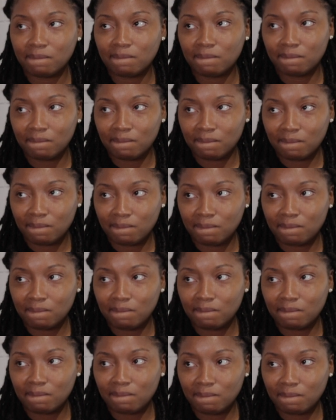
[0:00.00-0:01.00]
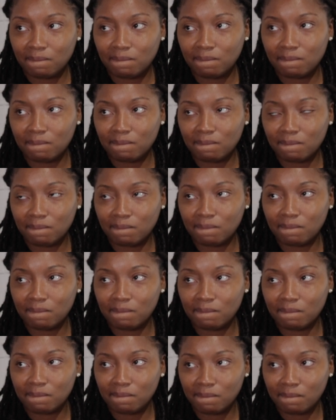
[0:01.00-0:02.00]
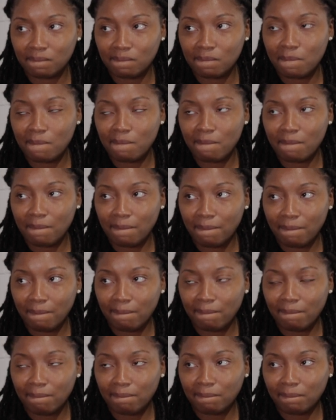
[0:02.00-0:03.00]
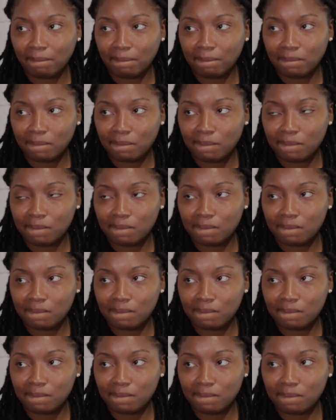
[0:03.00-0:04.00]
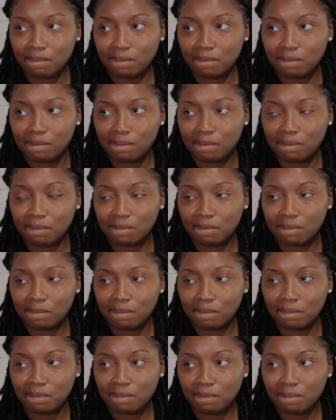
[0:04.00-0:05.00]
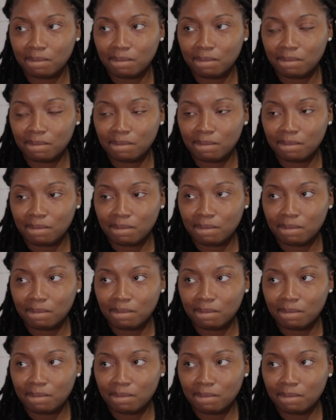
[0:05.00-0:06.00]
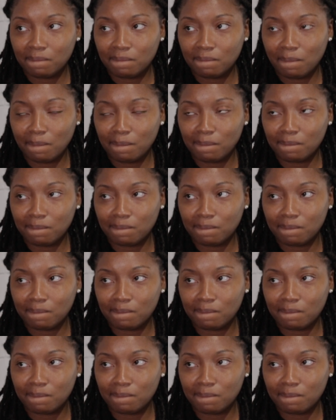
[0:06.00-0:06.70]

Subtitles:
(silent)